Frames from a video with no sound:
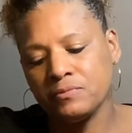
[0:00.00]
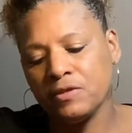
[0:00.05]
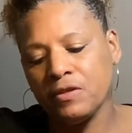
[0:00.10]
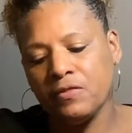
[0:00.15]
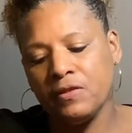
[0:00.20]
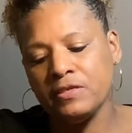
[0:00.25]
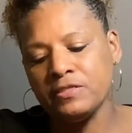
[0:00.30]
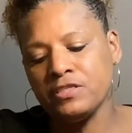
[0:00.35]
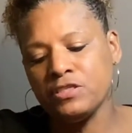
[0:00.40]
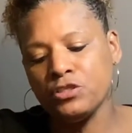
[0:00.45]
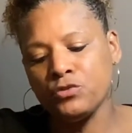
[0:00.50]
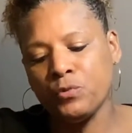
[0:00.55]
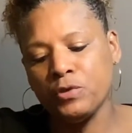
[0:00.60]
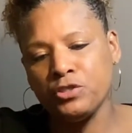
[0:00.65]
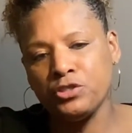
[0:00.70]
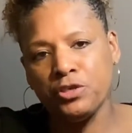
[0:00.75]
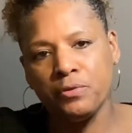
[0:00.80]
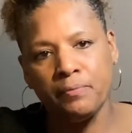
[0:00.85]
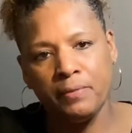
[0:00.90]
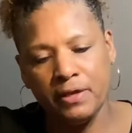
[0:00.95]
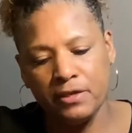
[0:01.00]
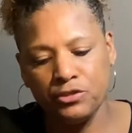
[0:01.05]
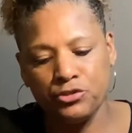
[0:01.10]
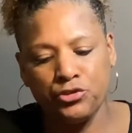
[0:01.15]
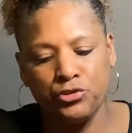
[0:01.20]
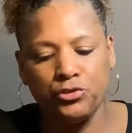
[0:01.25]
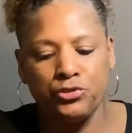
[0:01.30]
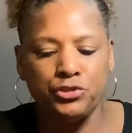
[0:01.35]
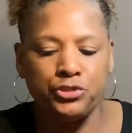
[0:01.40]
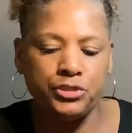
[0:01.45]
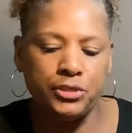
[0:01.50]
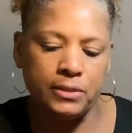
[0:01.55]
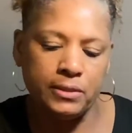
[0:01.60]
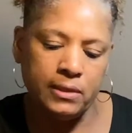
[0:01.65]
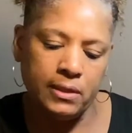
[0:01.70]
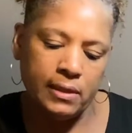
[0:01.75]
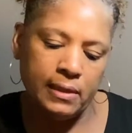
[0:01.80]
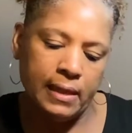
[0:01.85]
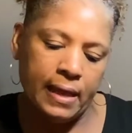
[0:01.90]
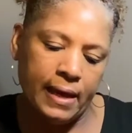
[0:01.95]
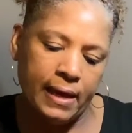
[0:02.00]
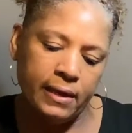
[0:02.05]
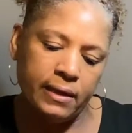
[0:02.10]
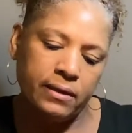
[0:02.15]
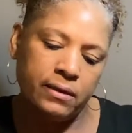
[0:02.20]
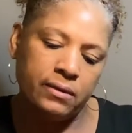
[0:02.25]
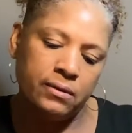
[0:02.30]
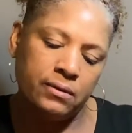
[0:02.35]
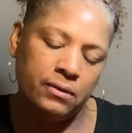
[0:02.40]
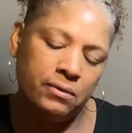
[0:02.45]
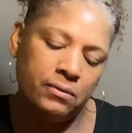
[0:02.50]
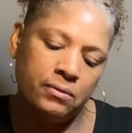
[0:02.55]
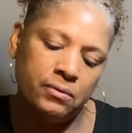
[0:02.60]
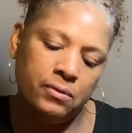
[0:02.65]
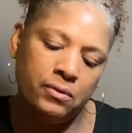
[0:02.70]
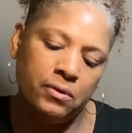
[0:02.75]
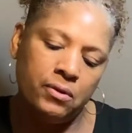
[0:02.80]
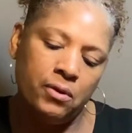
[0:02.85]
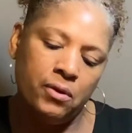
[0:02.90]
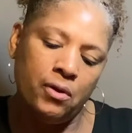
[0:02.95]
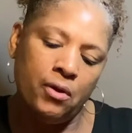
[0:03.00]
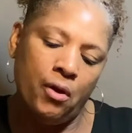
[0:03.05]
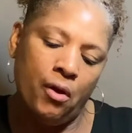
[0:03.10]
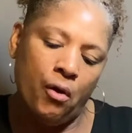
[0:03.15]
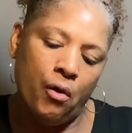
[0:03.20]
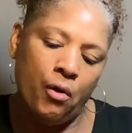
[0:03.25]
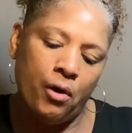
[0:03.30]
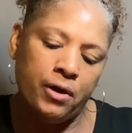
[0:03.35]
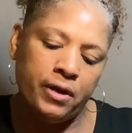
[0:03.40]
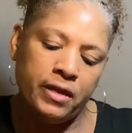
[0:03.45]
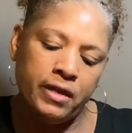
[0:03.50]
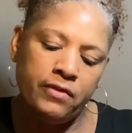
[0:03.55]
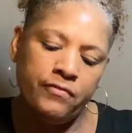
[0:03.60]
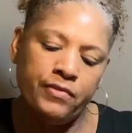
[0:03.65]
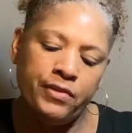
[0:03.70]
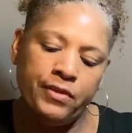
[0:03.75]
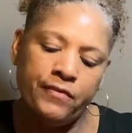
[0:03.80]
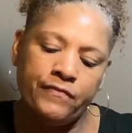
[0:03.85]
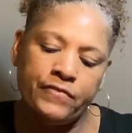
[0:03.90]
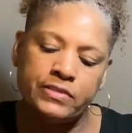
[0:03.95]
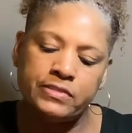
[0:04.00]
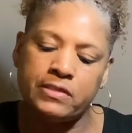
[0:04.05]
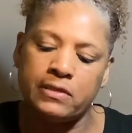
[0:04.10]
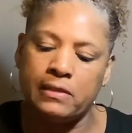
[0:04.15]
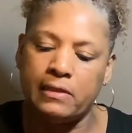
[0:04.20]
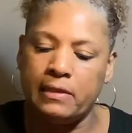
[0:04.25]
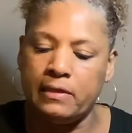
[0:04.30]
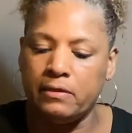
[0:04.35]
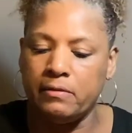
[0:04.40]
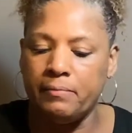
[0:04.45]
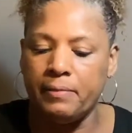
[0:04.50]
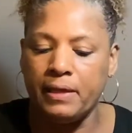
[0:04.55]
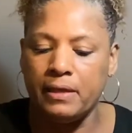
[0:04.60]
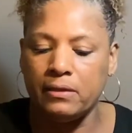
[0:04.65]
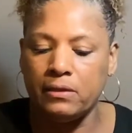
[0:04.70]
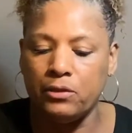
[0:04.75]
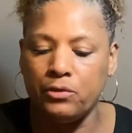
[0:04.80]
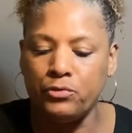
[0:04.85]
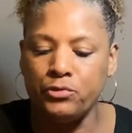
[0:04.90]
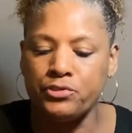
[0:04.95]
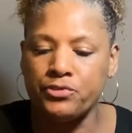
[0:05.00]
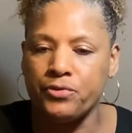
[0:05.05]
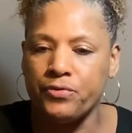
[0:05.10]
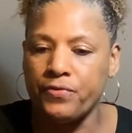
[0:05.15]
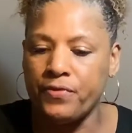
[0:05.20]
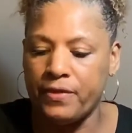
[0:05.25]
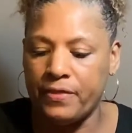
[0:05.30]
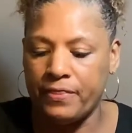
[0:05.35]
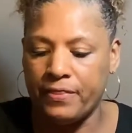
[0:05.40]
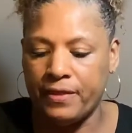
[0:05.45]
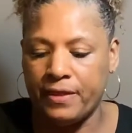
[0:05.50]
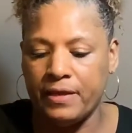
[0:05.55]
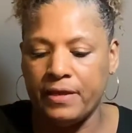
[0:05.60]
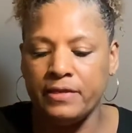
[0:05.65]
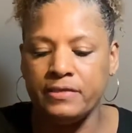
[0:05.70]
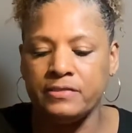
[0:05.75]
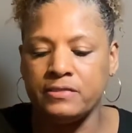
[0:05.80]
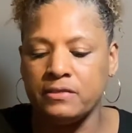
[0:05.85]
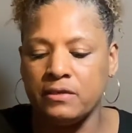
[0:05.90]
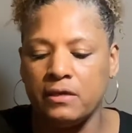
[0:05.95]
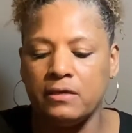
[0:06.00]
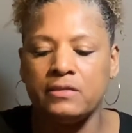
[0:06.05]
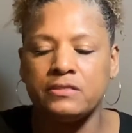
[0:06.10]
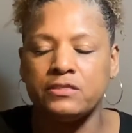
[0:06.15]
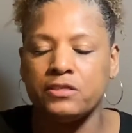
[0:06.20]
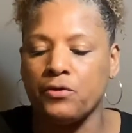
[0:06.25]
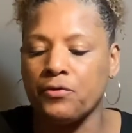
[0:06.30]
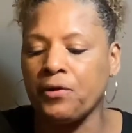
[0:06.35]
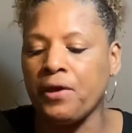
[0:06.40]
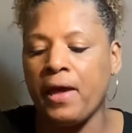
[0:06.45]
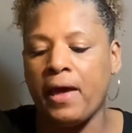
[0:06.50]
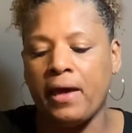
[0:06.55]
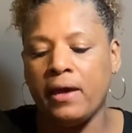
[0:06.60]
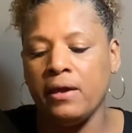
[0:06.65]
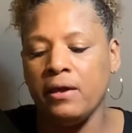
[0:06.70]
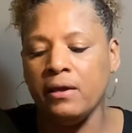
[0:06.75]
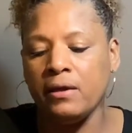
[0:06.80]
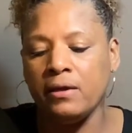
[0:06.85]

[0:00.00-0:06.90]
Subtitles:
This is what your mixture should look like. Or even if it's a little bit looser than this, it's okay.